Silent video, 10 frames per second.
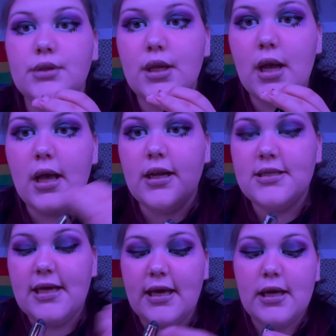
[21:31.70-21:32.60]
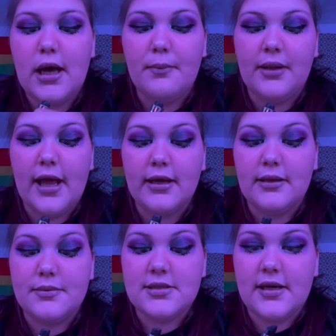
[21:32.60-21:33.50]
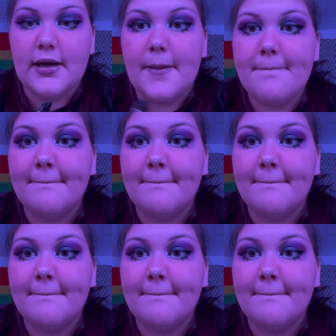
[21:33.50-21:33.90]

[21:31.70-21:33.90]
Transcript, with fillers: I'm gonna take a black lipstick,